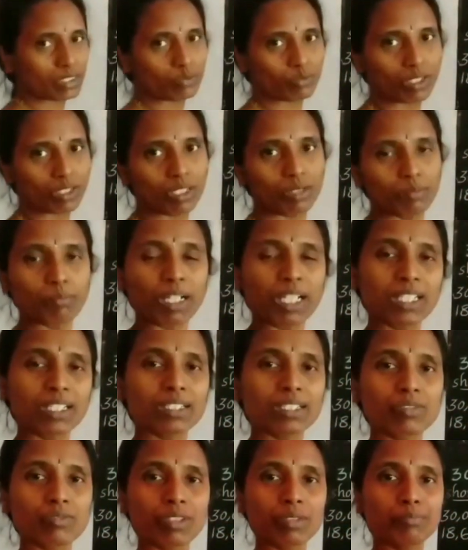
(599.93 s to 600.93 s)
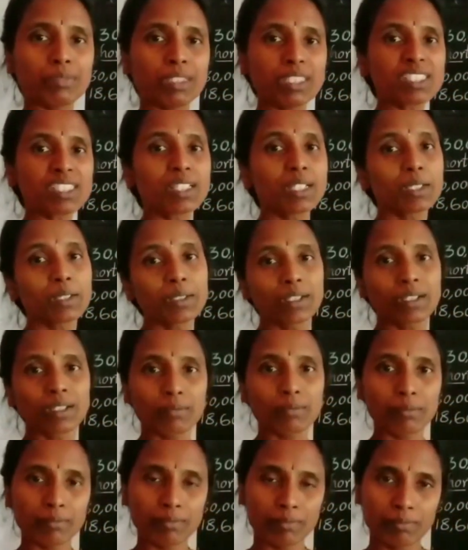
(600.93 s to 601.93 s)
1. Minus 1 means
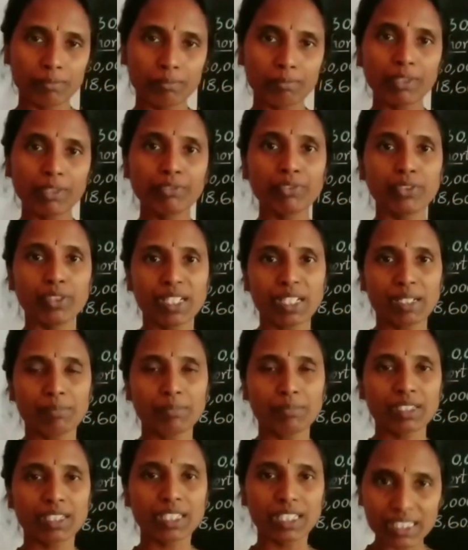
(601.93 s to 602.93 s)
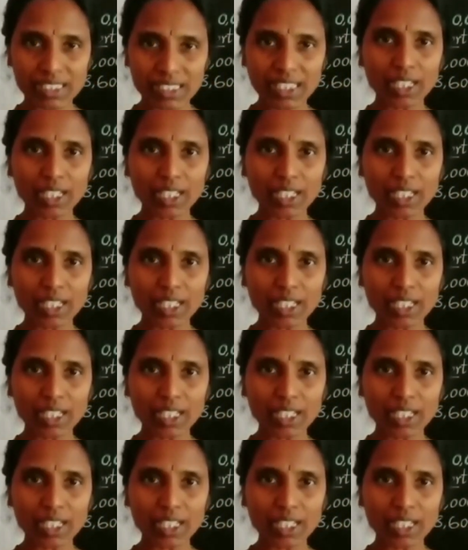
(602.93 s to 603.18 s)
before number. Yes or